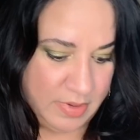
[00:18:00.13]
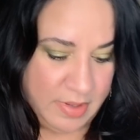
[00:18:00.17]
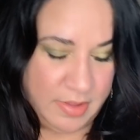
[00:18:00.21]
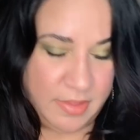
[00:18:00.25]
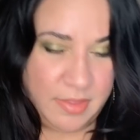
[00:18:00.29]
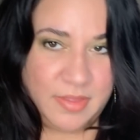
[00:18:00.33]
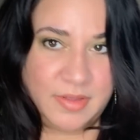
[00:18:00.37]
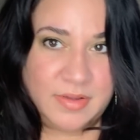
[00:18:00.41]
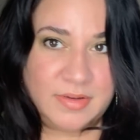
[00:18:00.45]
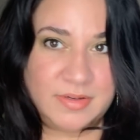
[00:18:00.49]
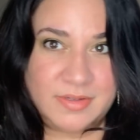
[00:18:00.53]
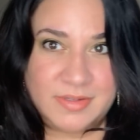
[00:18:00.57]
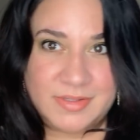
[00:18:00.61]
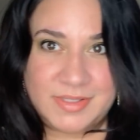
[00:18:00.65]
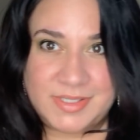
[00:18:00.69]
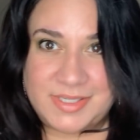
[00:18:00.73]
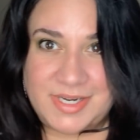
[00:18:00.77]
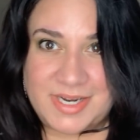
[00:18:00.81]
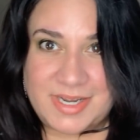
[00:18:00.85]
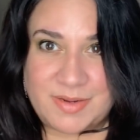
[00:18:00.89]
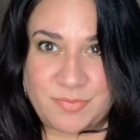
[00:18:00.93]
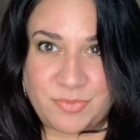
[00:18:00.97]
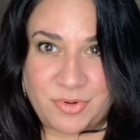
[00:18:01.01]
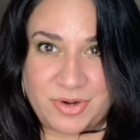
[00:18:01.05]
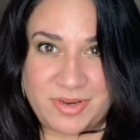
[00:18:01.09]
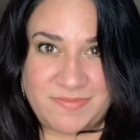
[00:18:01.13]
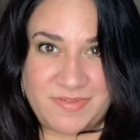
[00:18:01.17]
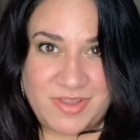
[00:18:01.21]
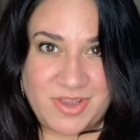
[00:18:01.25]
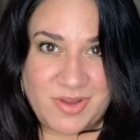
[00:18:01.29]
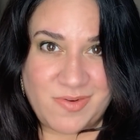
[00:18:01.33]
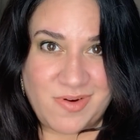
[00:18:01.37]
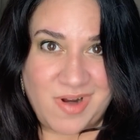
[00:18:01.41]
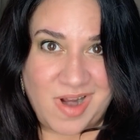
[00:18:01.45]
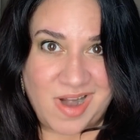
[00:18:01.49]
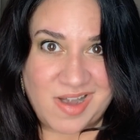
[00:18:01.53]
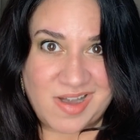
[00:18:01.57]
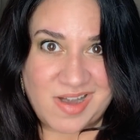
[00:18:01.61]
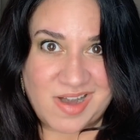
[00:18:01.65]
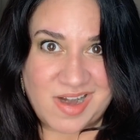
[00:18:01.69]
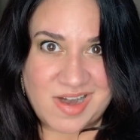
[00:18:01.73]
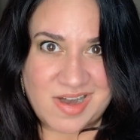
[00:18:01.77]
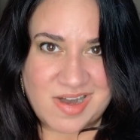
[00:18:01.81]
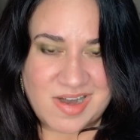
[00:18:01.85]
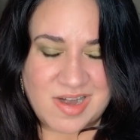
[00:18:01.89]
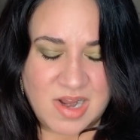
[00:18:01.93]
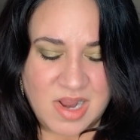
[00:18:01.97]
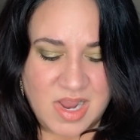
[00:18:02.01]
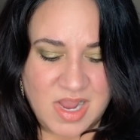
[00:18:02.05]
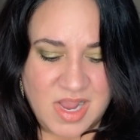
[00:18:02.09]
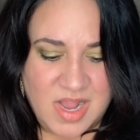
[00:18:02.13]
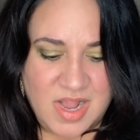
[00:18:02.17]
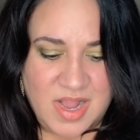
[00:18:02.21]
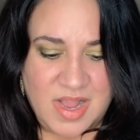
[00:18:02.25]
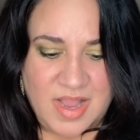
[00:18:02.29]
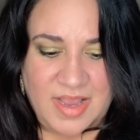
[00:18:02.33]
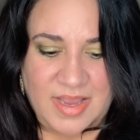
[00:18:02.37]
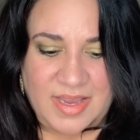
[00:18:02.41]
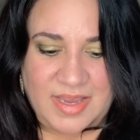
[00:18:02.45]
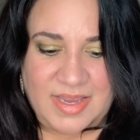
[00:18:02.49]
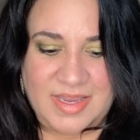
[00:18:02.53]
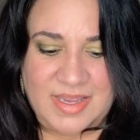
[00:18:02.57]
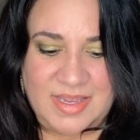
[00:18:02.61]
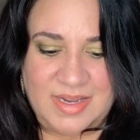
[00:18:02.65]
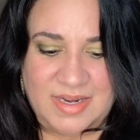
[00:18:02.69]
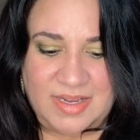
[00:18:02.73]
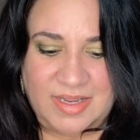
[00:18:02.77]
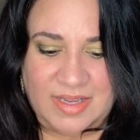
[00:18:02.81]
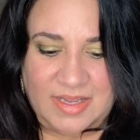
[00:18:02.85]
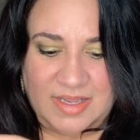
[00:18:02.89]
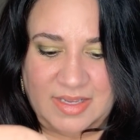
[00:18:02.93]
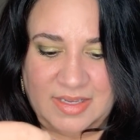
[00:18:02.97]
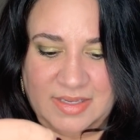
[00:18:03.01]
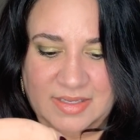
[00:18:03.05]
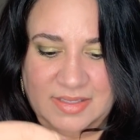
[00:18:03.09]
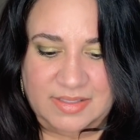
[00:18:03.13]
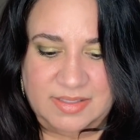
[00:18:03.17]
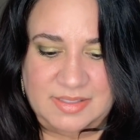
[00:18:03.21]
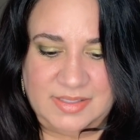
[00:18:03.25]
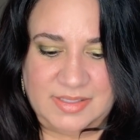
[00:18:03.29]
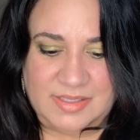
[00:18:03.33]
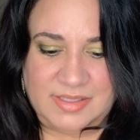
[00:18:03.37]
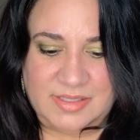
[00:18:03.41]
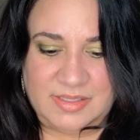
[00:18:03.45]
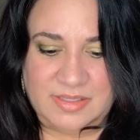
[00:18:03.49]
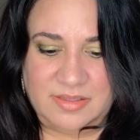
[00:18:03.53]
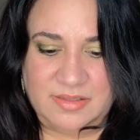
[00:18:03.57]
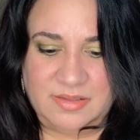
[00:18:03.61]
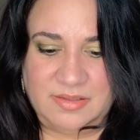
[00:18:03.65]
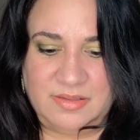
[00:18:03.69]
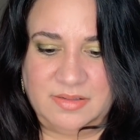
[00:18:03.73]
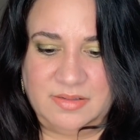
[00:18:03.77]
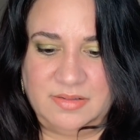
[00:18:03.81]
with. Sneak preview. It is